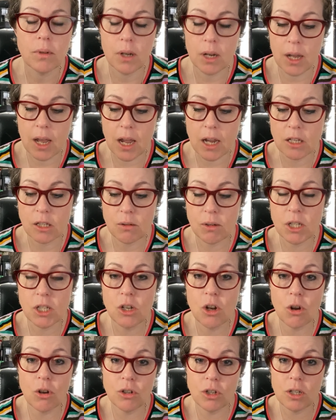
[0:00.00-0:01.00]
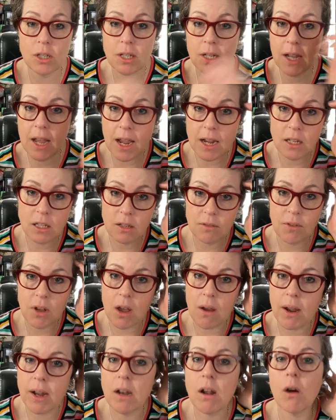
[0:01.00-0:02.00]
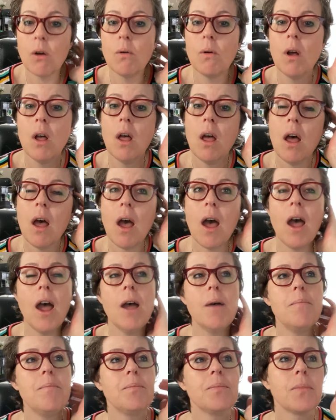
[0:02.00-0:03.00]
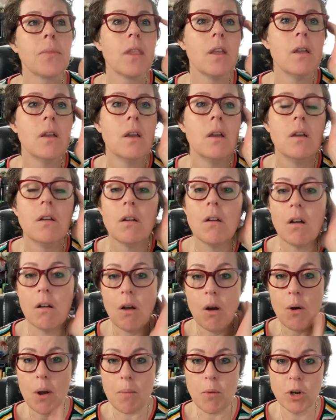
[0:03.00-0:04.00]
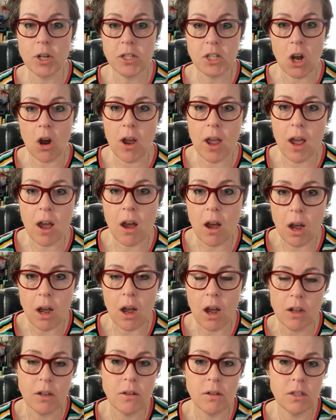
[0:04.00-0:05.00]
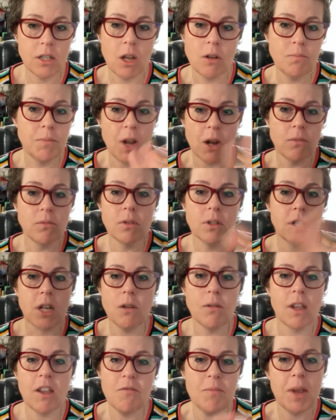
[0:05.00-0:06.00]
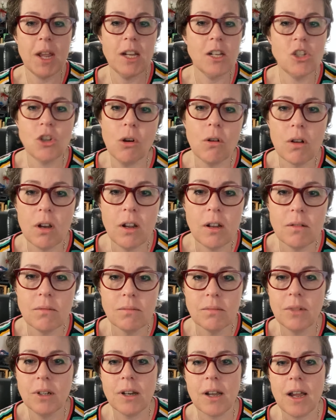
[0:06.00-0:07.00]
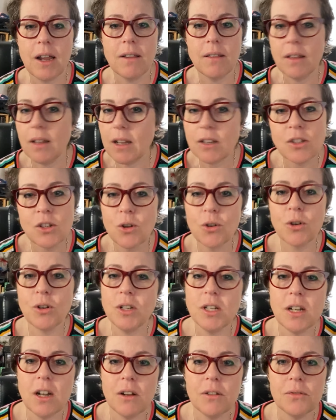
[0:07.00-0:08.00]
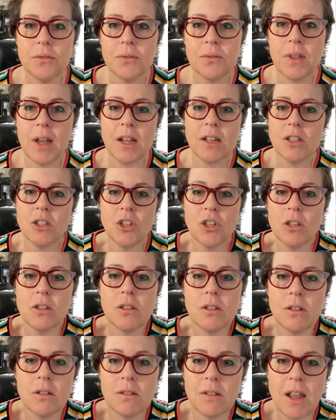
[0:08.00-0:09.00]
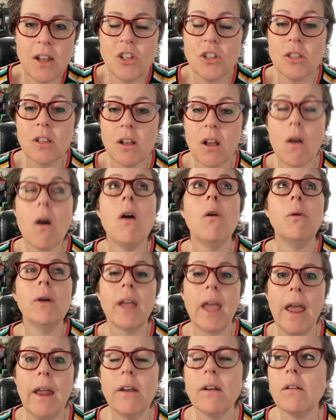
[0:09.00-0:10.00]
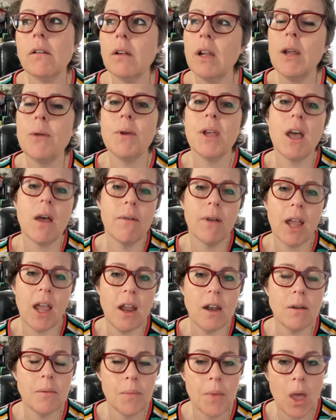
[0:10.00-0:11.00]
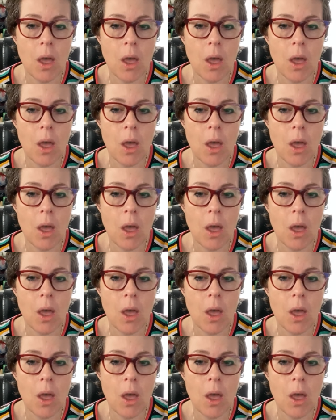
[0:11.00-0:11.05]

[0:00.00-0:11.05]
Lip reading: Okay, so it's not just a case of going, I'm on a diet, so don't give me any chocolate. Okay, that's not good enough. They're just going to go, oh, again, here we go again.